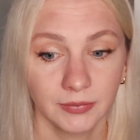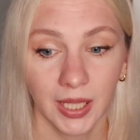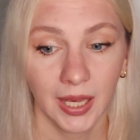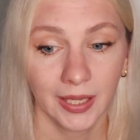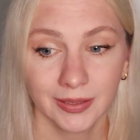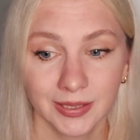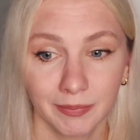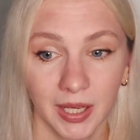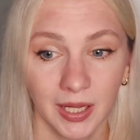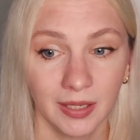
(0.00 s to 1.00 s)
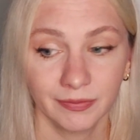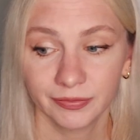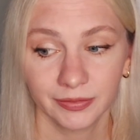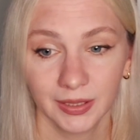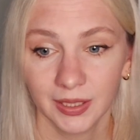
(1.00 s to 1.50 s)
like some kind
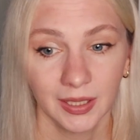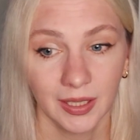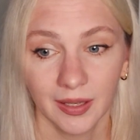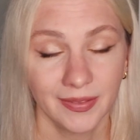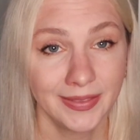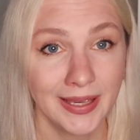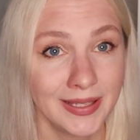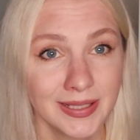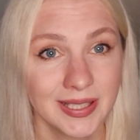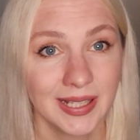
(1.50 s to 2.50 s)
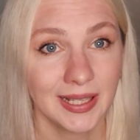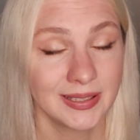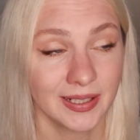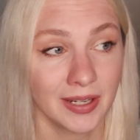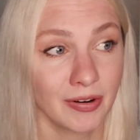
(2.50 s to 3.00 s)
of things
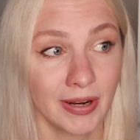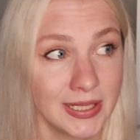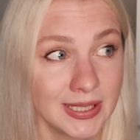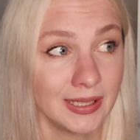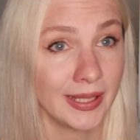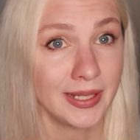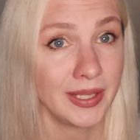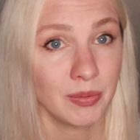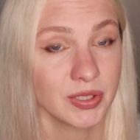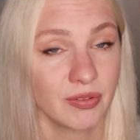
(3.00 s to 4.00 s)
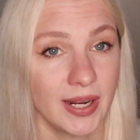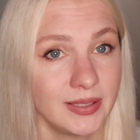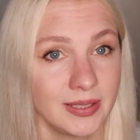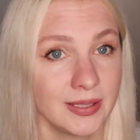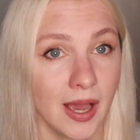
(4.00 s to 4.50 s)
that a crazy lady was
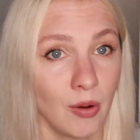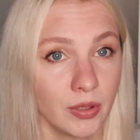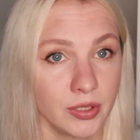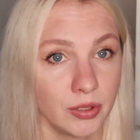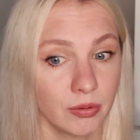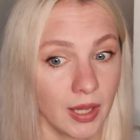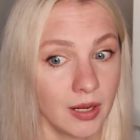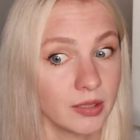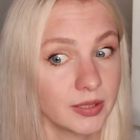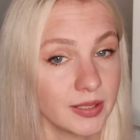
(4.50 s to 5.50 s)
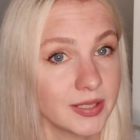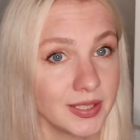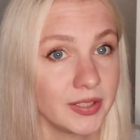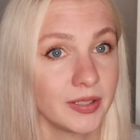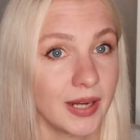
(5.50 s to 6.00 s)
writing down, and you cannot
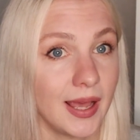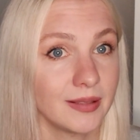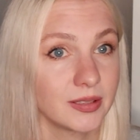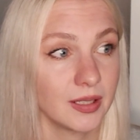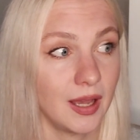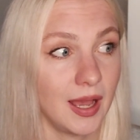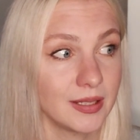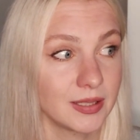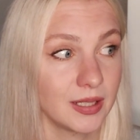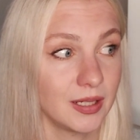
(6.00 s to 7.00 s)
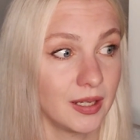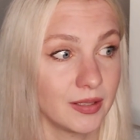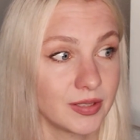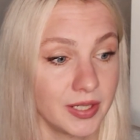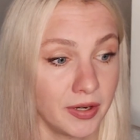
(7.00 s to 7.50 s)
consider that as
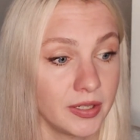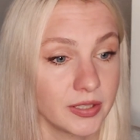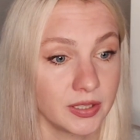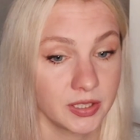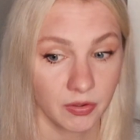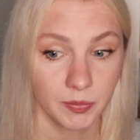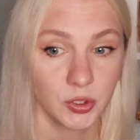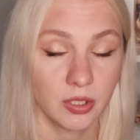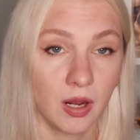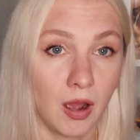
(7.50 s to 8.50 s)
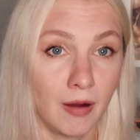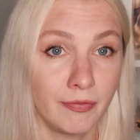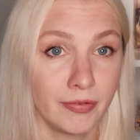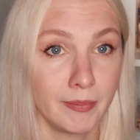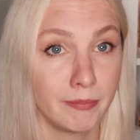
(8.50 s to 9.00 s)
a serious description
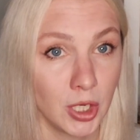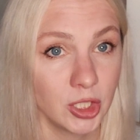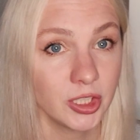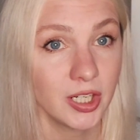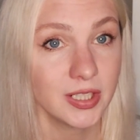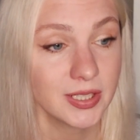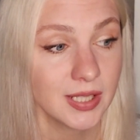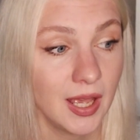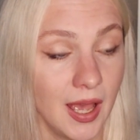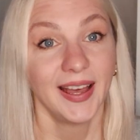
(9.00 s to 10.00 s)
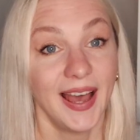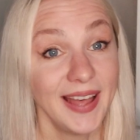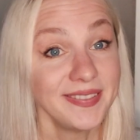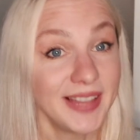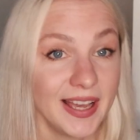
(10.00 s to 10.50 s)
of murders.
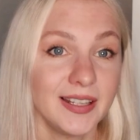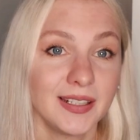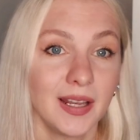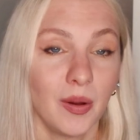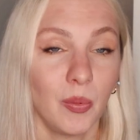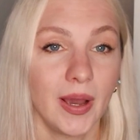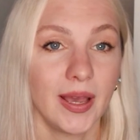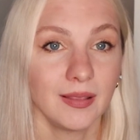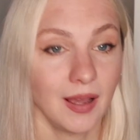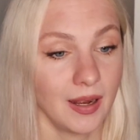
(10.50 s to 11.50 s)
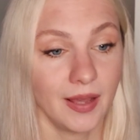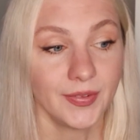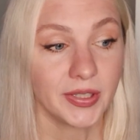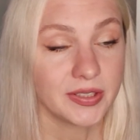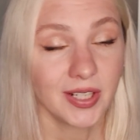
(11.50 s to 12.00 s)
And then when
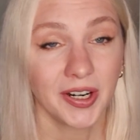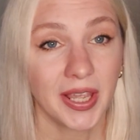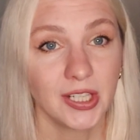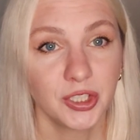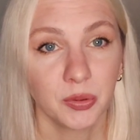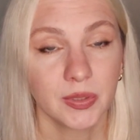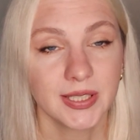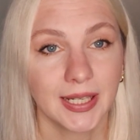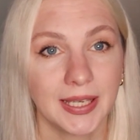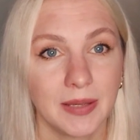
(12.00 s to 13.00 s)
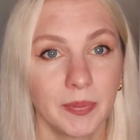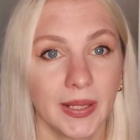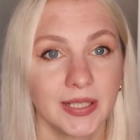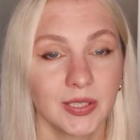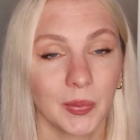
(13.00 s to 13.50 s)
another interrogation was taking
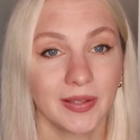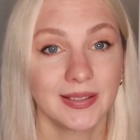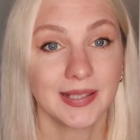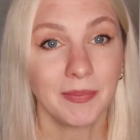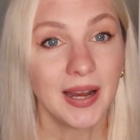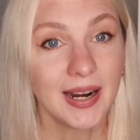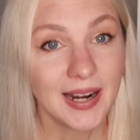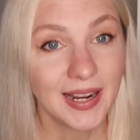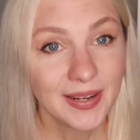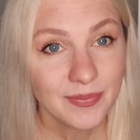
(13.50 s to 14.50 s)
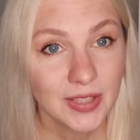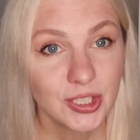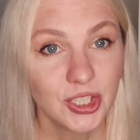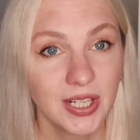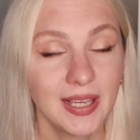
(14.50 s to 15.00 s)
place with Tamara,
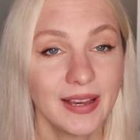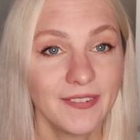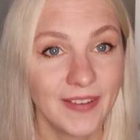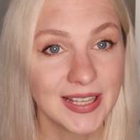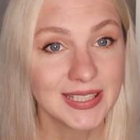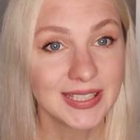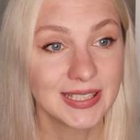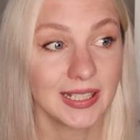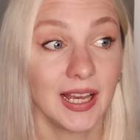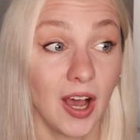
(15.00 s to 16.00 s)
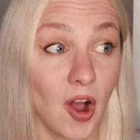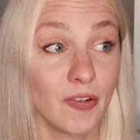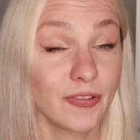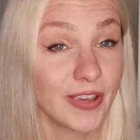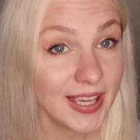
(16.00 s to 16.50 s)
she confessed
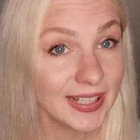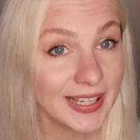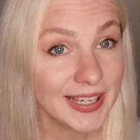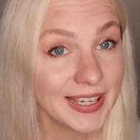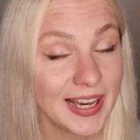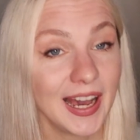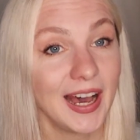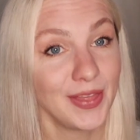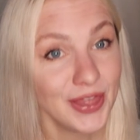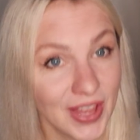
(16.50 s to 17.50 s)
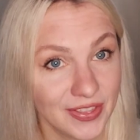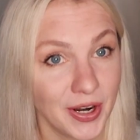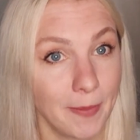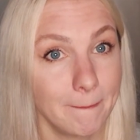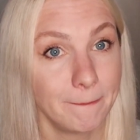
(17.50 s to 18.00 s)
of killing
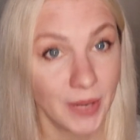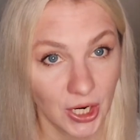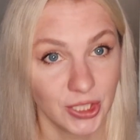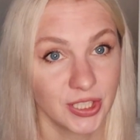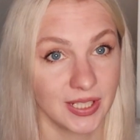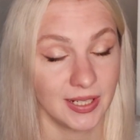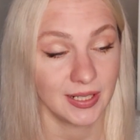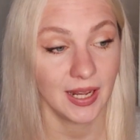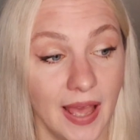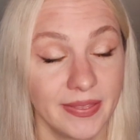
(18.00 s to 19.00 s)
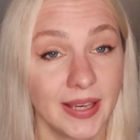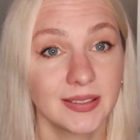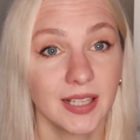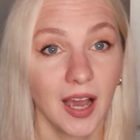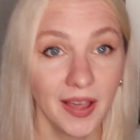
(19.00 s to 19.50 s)
another person, and
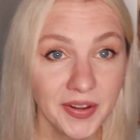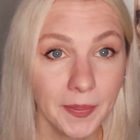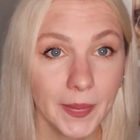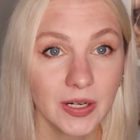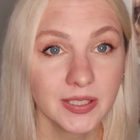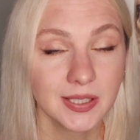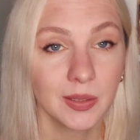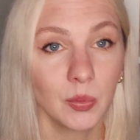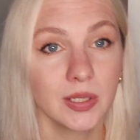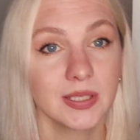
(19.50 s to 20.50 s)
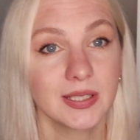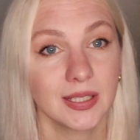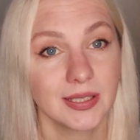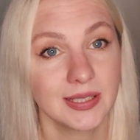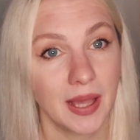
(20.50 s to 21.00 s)
that other person
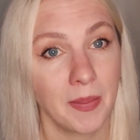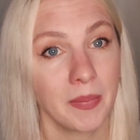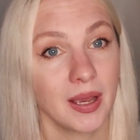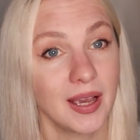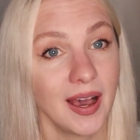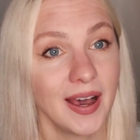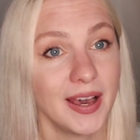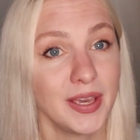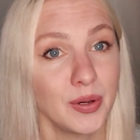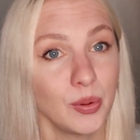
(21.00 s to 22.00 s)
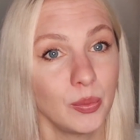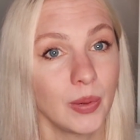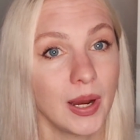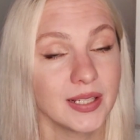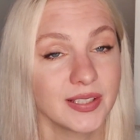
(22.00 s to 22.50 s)
was some guy who
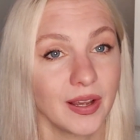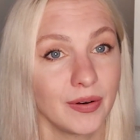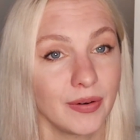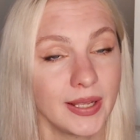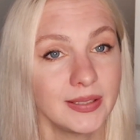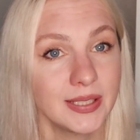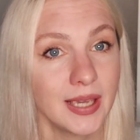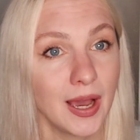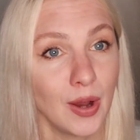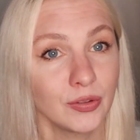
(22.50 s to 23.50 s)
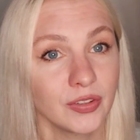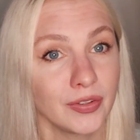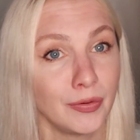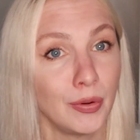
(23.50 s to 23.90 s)
was renting out the